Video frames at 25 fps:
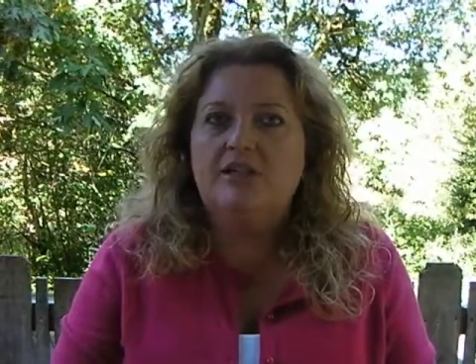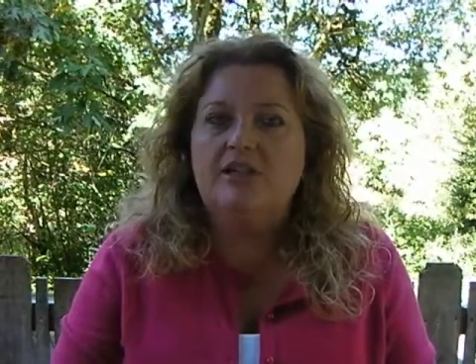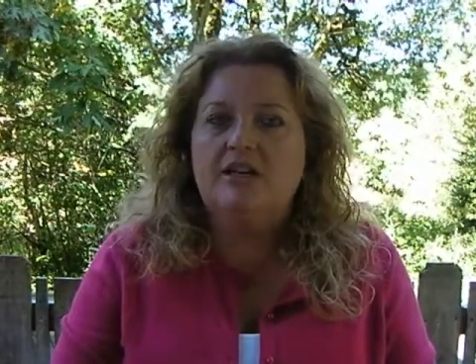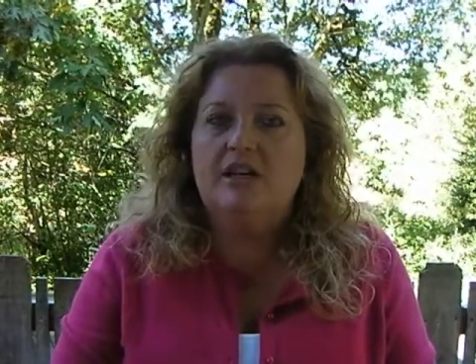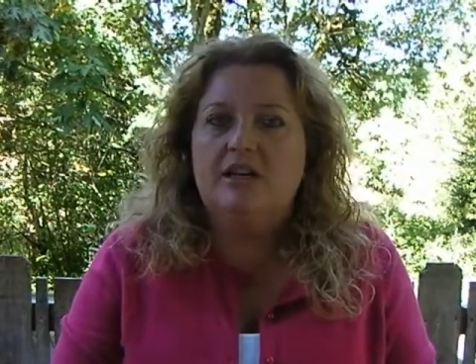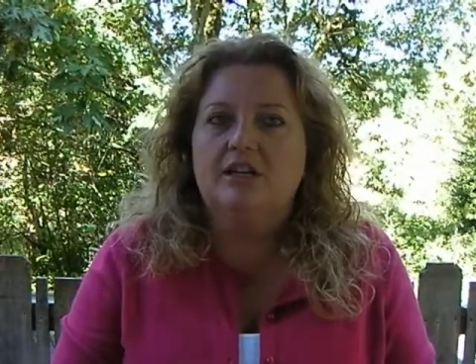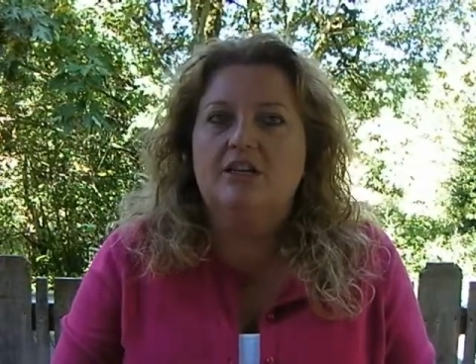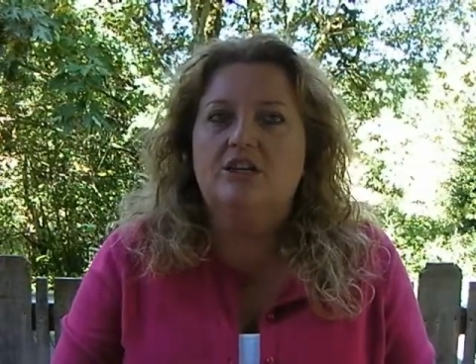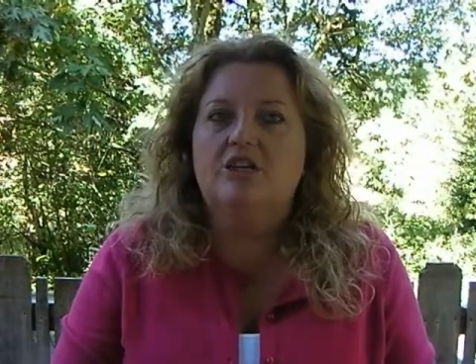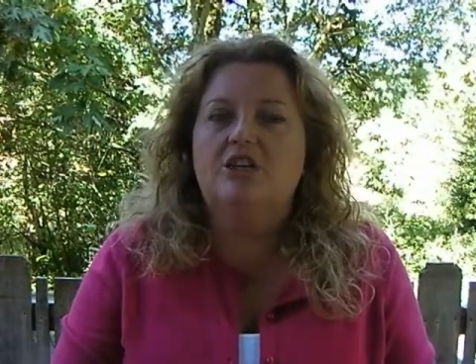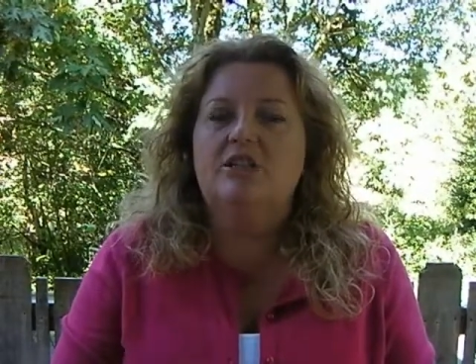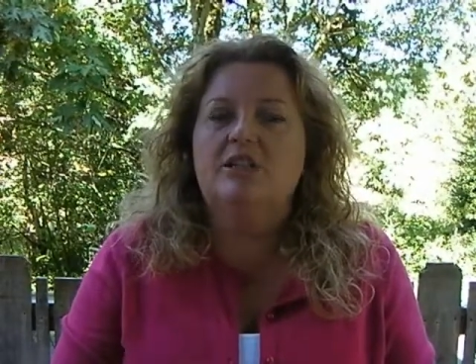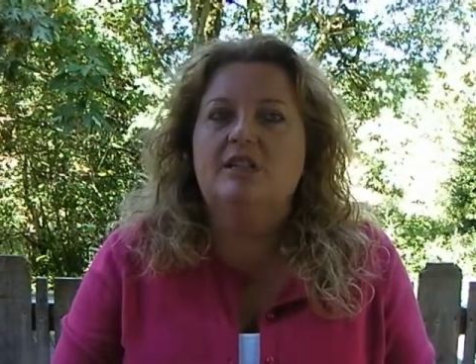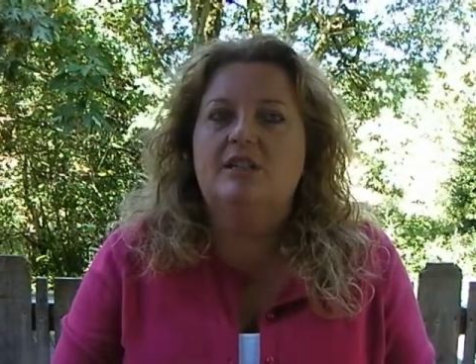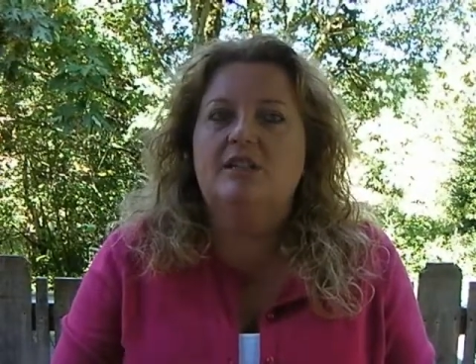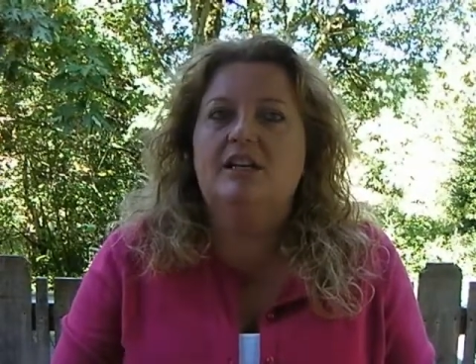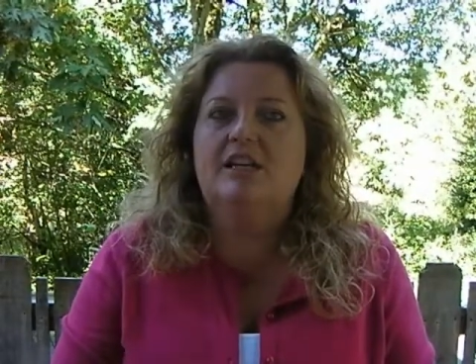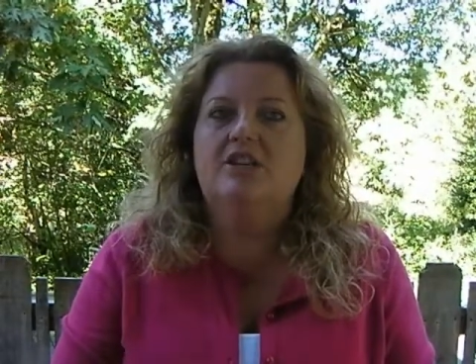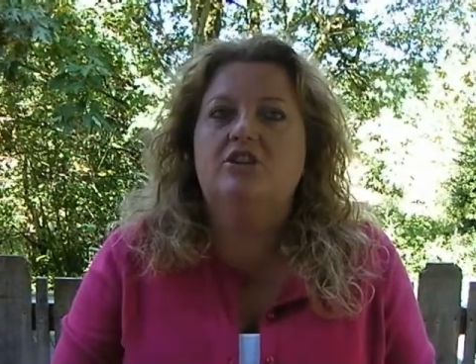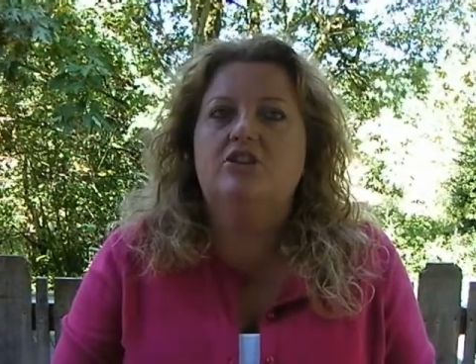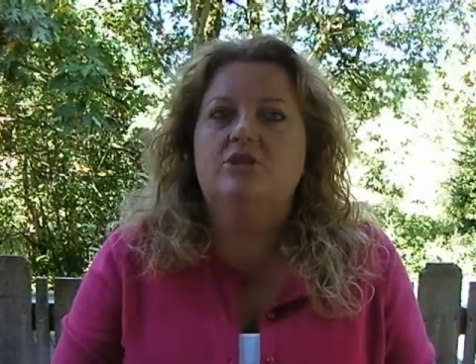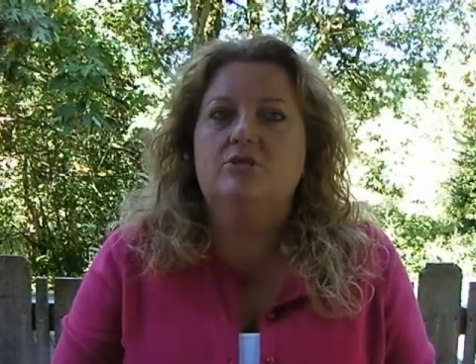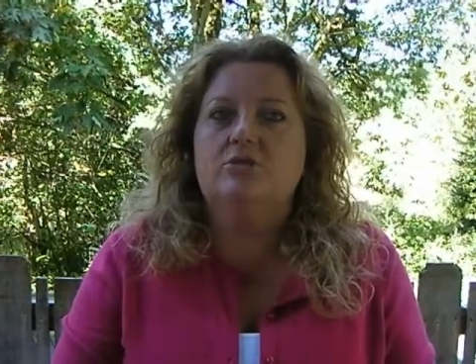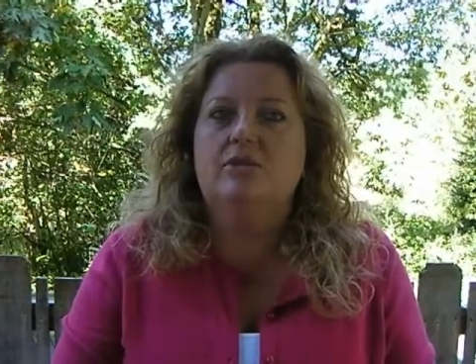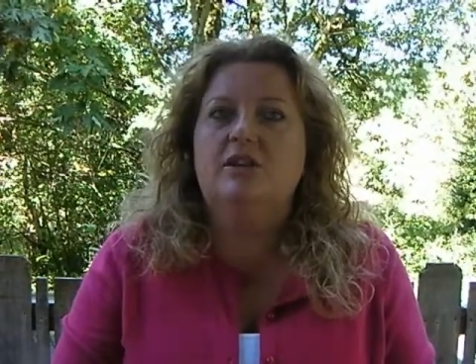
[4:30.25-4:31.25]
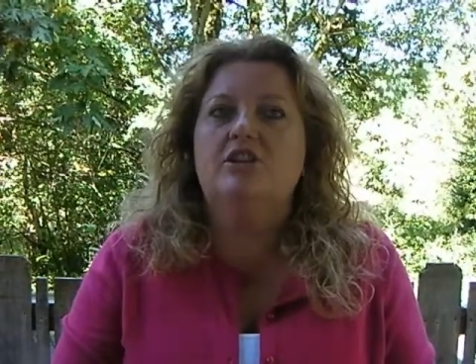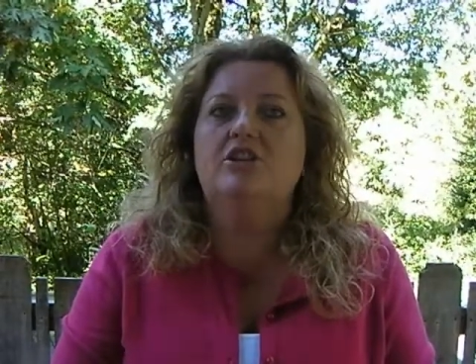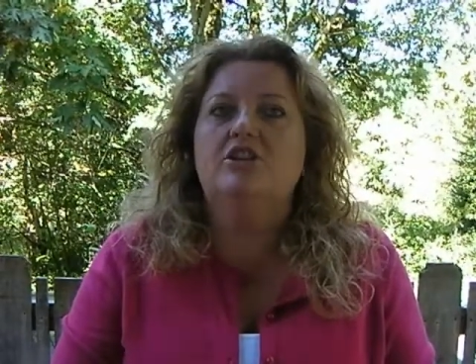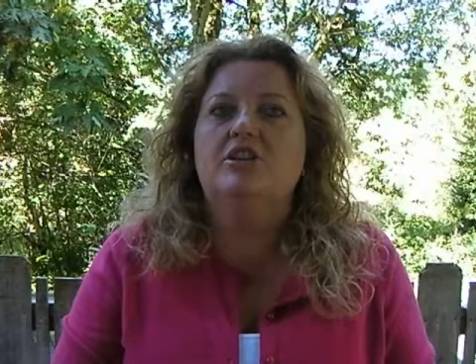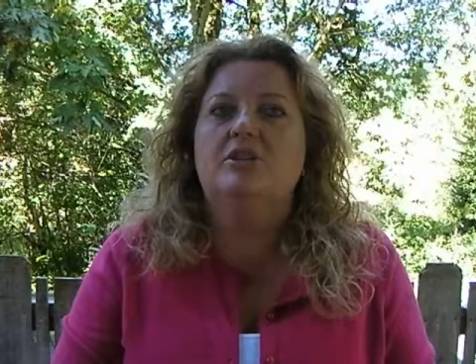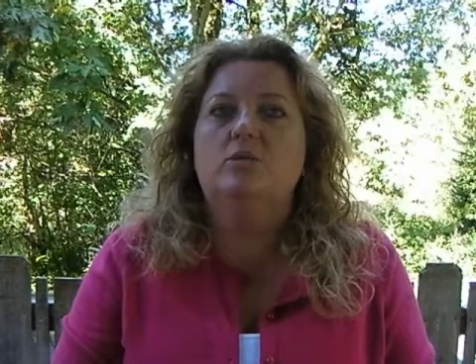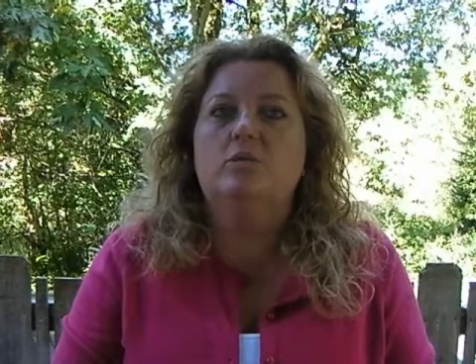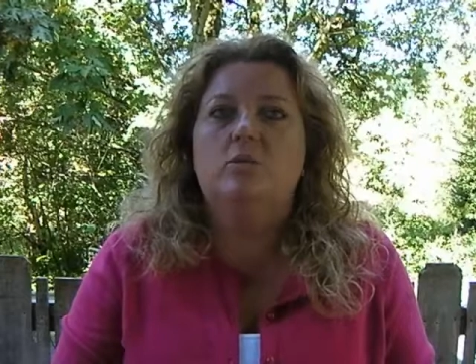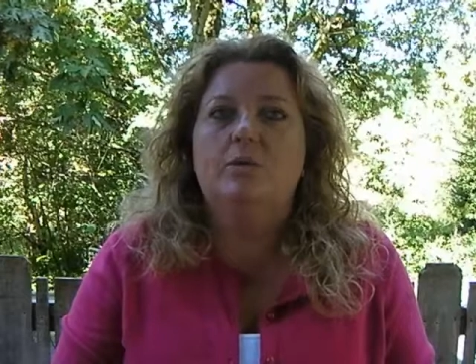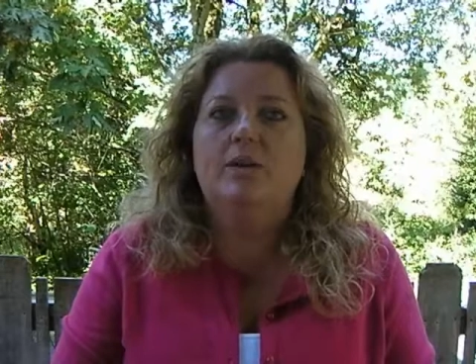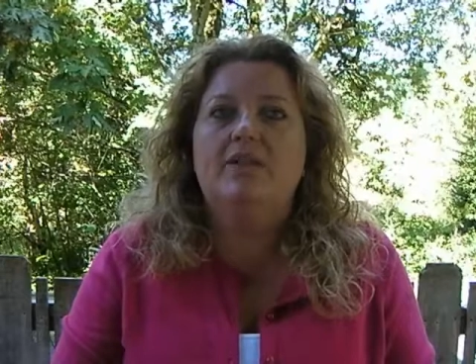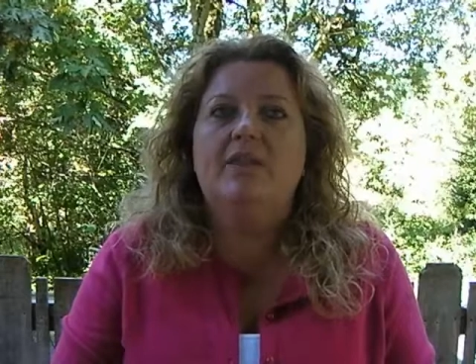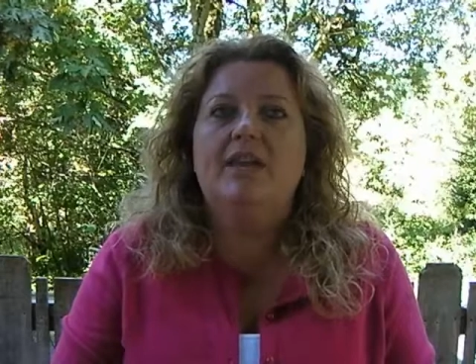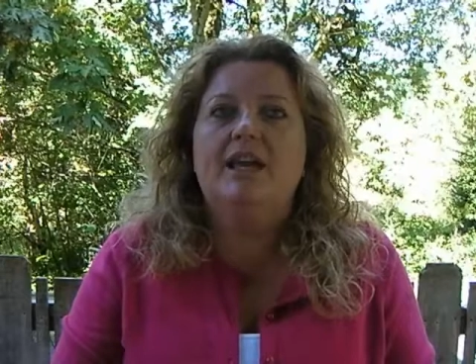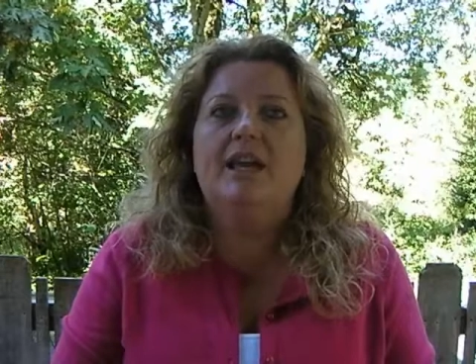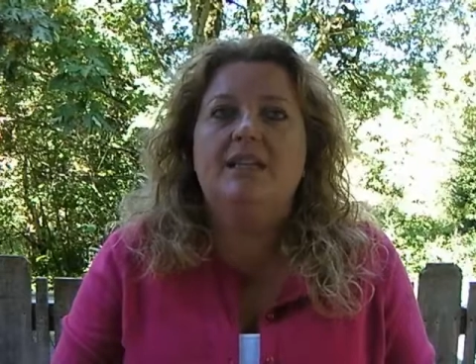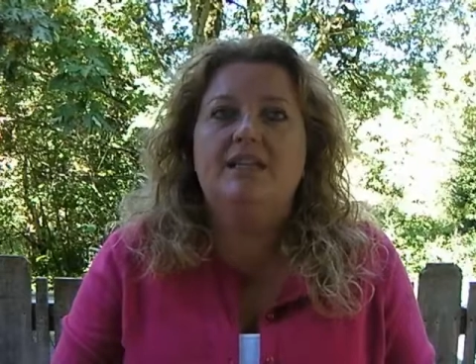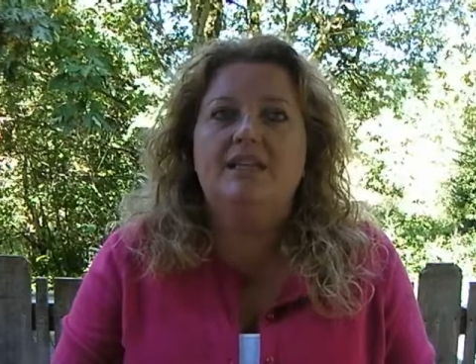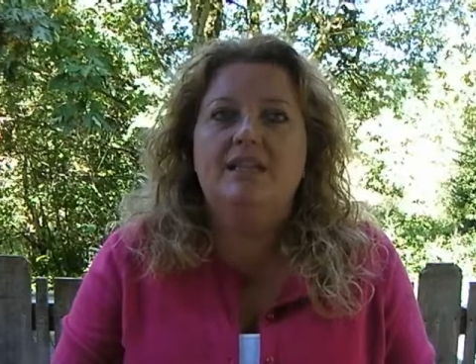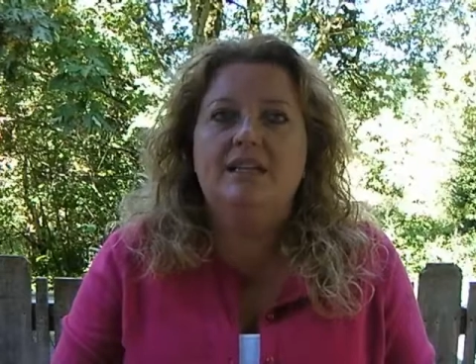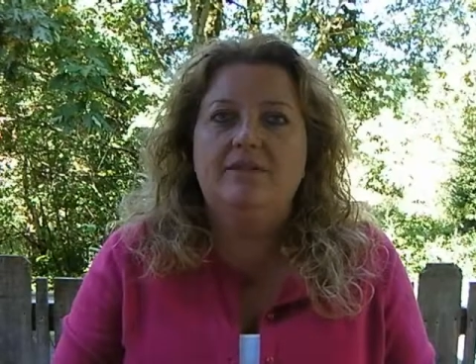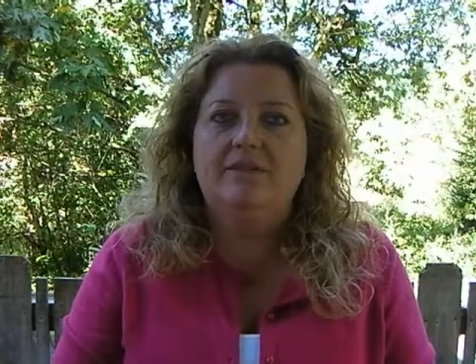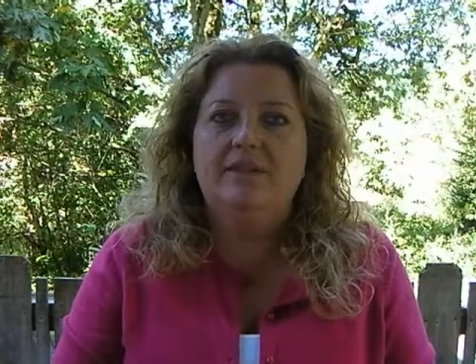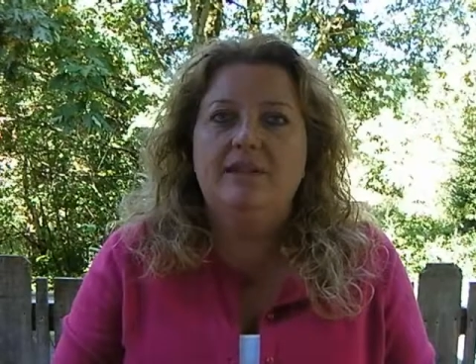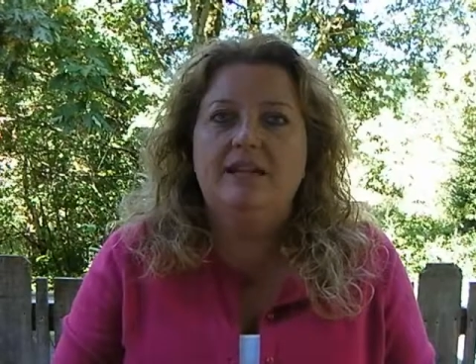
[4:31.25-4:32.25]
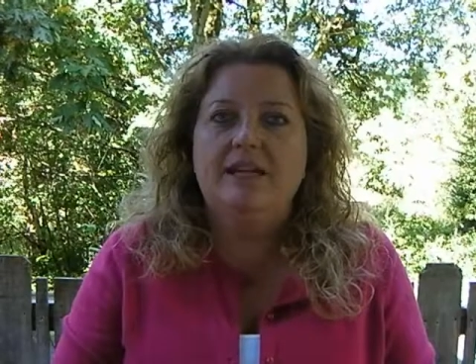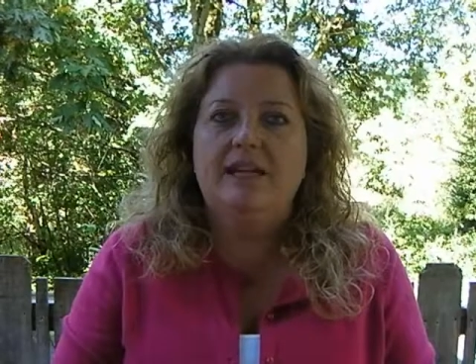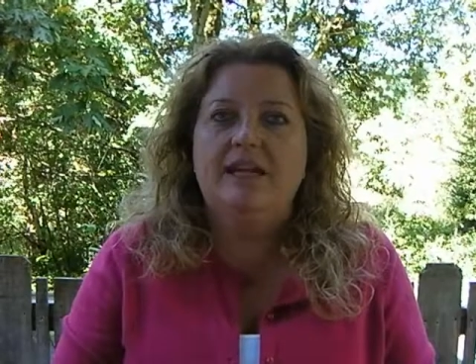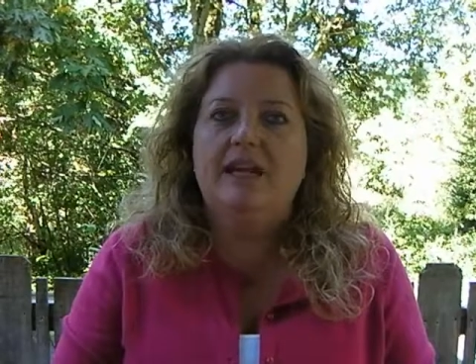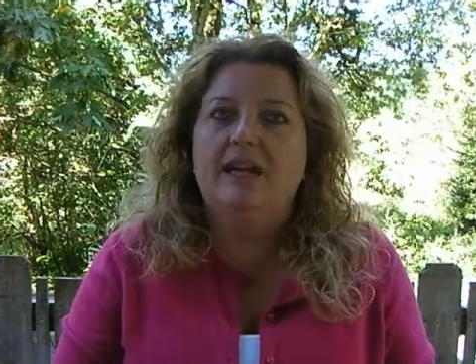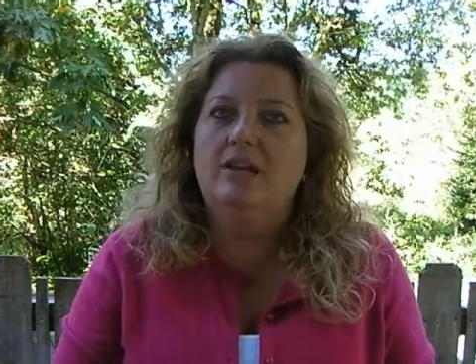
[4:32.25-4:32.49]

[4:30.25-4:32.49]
oxygen saturation with activity